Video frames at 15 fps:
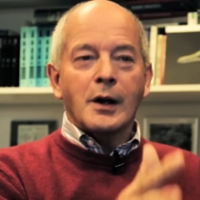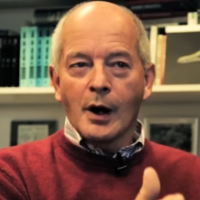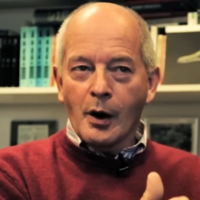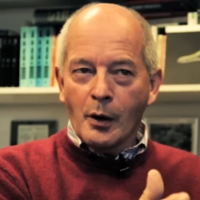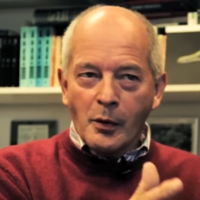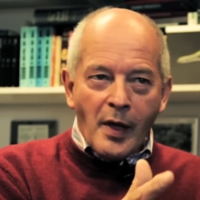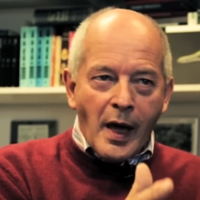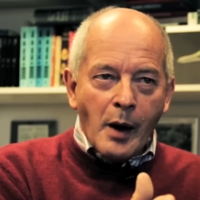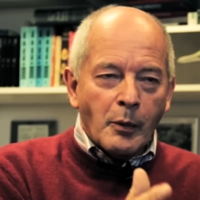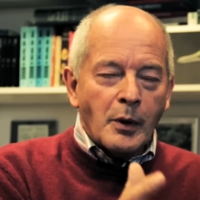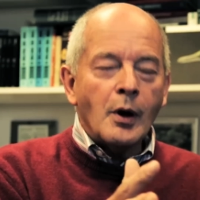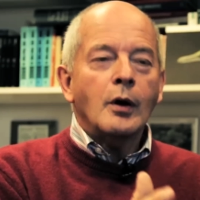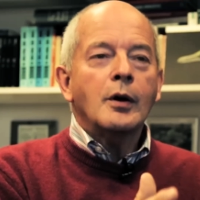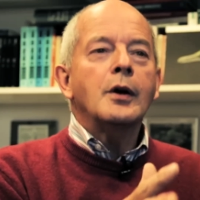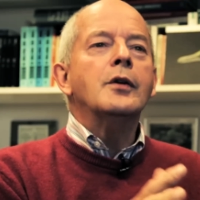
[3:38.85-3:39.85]
go there. We're
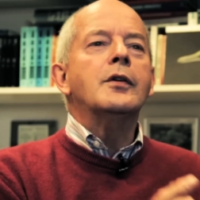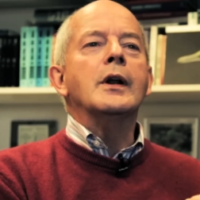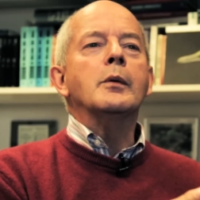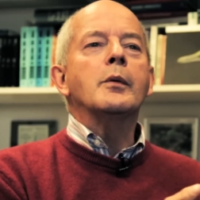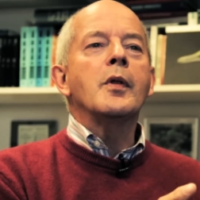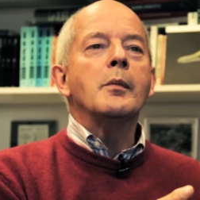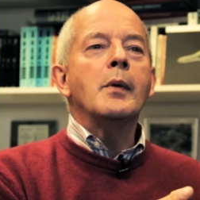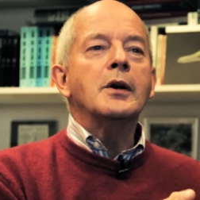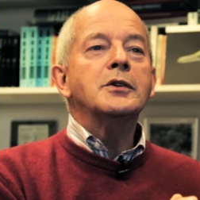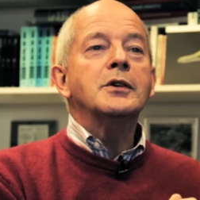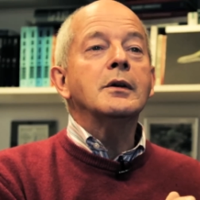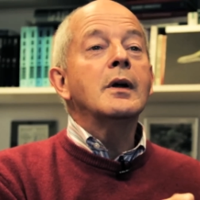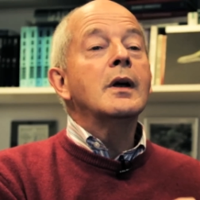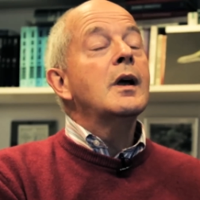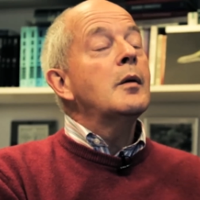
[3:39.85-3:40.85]
not going to deal with emotion.